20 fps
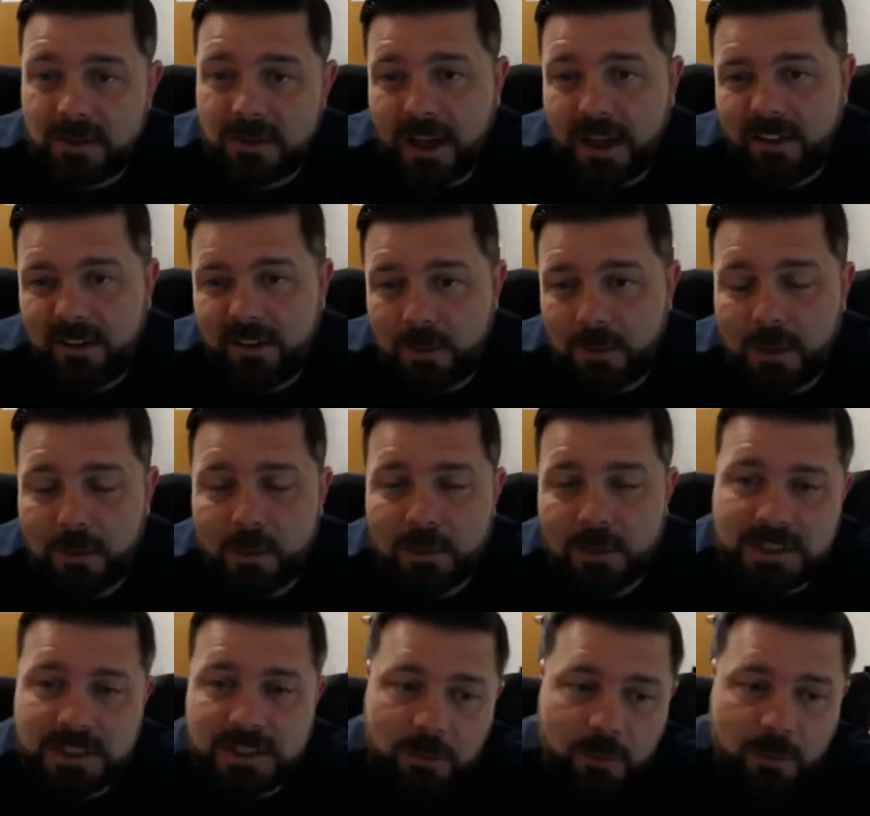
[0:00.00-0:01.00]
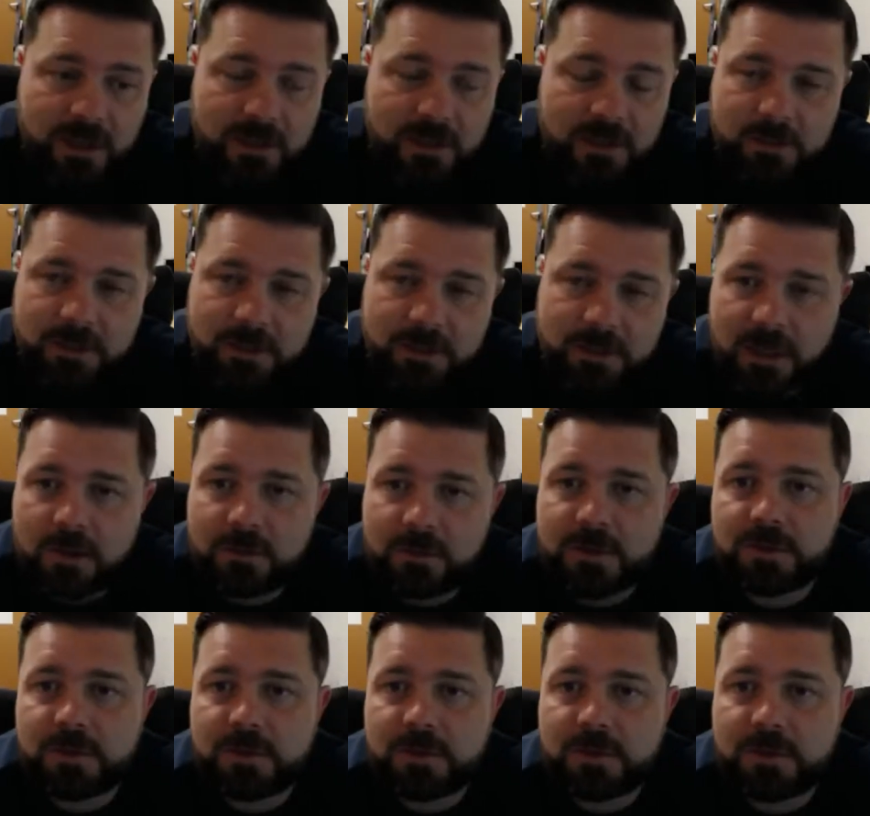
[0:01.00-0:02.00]
they have to be able to separate themselves
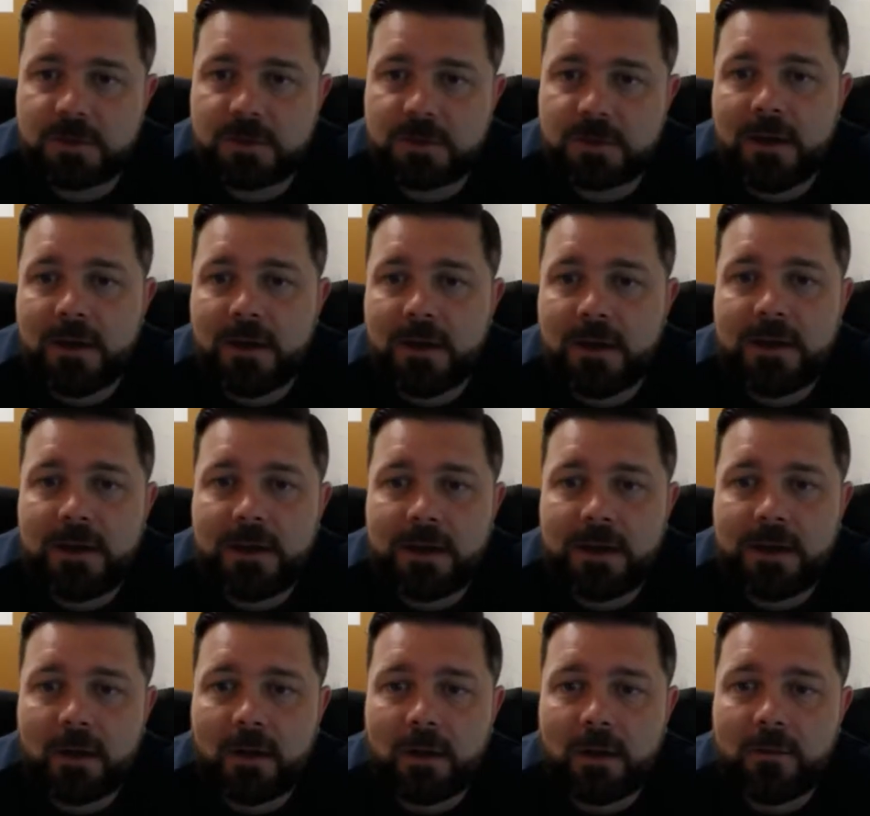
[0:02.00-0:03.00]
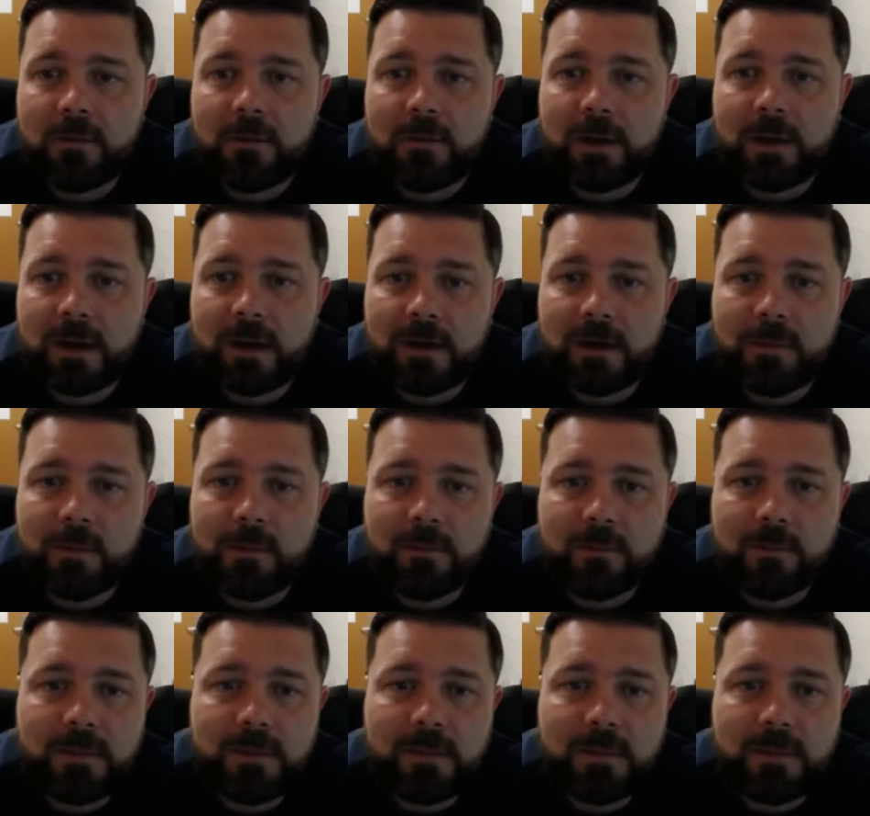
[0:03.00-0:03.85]
from you know um,